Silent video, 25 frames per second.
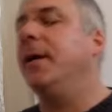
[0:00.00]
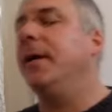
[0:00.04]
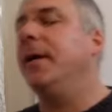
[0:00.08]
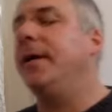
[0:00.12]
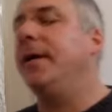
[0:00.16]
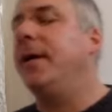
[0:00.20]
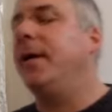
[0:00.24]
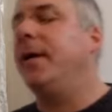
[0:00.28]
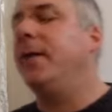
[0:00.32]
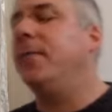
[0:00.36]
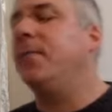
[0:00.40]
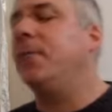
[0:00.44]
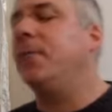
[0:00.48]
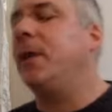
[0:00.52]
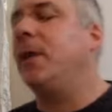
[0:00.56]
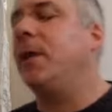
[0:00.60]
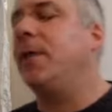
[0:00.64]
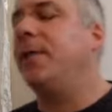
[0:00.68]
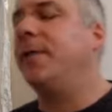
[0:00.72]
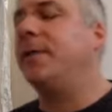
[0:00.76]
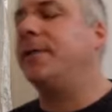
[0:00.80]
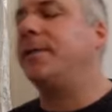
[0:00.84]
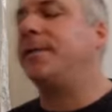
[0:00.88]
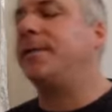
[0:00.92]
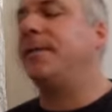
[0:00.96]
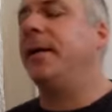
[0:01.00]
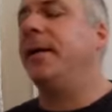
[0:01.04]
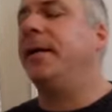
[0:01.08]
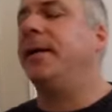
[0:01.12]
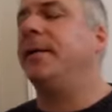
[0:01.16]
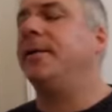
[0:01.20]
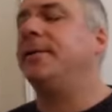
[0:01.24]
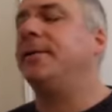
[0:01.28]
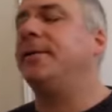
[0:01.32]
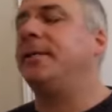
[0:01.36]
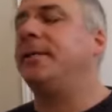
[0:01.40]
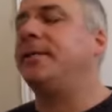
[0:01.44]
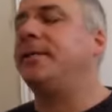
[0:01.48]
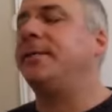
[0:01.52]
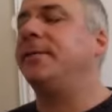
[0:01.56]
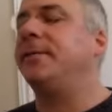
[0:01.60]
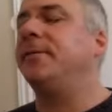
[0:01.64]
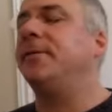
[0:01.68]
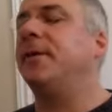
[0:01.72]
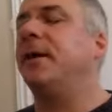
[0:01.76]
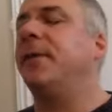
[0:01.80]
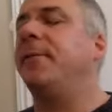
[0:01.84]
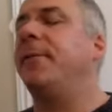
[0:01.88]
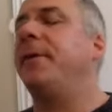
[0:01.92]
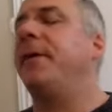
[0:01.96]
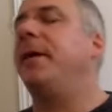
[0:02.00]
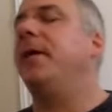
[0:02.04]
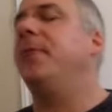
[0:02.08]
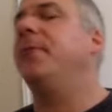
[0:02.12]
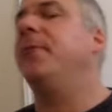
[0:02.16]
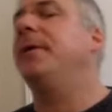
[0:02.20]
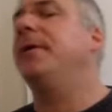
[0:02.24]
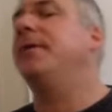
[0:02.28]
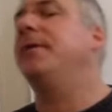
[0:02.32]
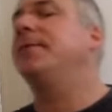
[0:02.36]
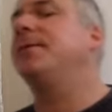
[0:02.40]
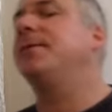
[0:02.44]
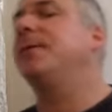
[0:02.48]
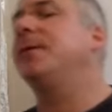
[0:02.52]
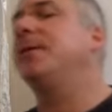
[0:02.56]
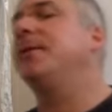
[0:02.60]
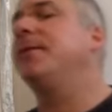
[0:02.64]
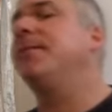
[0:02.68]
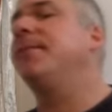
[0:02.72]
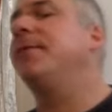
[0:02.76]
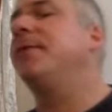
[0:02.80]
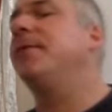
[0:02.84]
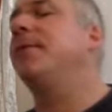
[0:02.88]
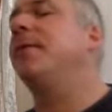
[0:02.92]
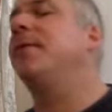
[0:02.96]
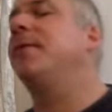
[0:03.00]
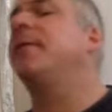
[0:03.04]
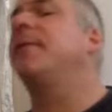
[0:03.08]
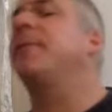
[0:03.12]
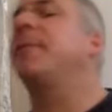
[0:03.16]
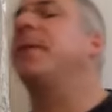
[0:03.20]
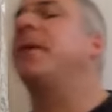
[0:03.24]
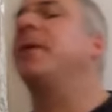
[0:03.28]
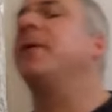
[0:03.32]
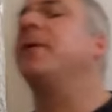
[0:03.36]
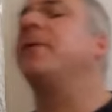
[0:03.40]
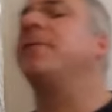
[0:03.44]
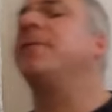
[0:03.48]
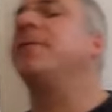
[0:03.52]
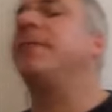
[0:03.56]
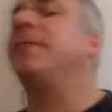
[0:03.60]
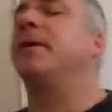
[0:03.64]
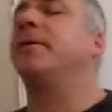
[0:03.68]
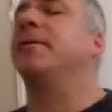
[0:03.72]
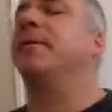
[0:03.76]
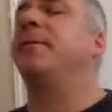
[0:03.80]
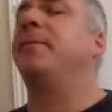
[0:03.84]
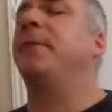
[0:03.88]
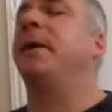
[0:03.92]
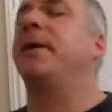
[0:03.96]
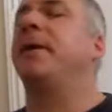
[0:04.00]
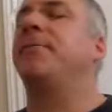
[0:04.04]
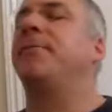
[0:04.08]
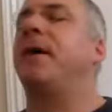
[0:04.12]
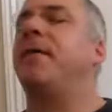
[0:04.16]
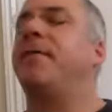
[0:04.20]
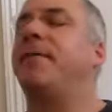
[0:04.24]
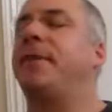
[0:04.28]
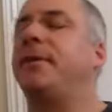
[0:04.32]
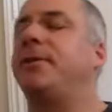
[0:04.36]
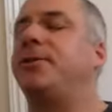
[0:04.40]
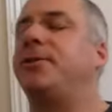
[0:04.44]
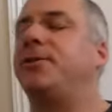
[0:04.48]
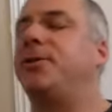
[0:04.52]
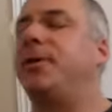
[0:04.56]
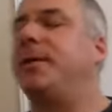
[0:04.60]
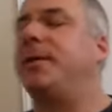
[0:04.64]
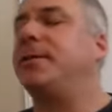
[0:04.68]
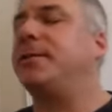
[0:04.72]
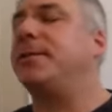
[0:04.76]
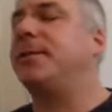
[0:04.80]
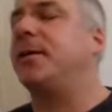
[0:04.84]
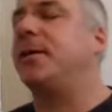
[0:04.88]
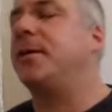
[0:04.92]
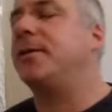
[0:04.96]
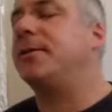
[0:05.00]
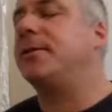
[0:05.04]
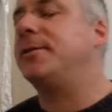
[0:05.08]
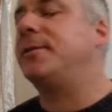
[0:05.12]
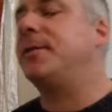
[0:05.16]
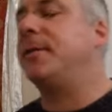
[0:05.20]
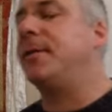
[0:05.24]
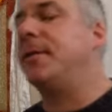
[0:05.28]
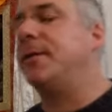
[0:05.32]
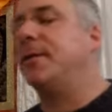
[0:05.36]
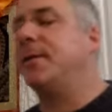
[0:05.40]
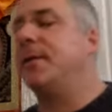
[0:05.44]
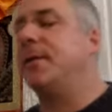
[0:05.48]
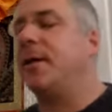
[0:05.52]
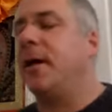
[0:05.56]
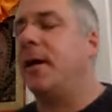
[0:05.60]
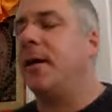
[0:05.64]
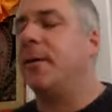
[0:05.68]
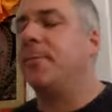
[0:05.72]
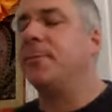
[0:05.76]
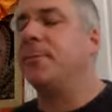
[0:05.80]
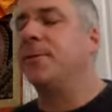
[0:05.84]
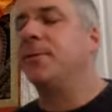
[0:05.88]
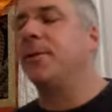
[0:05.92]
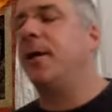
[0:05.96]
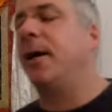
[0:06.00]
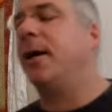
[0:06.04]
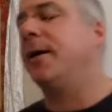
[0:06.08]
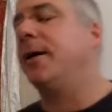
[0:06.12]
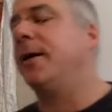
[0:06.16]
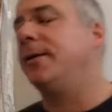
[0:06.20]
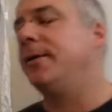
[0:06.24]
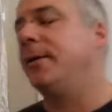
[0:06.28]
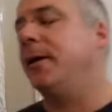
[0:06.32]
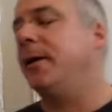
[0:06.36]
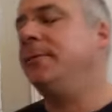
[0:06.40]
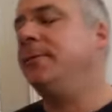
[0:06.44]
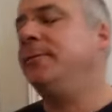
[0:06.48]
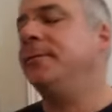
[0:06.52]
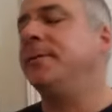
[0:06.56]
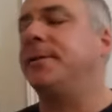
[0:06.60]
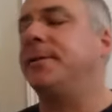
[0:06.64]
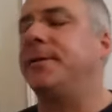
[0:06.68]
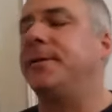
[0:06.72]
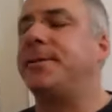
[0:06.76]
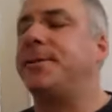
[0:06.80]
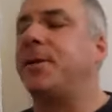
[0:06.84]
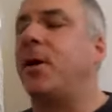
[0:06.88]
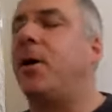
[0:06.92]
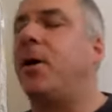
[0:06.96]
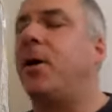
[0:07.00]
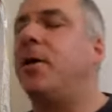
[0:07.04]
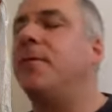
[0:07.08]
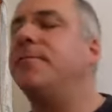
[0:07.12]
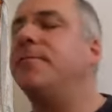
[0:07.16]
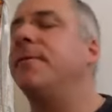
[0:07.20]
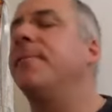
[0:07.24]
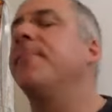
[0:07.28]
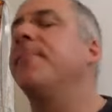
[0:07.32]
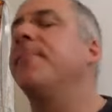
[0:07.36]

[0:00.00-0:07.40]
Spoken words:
Now, while this energy is still coming down, we can start to feel that the merit field, the big refuge tree, starts to dissolve.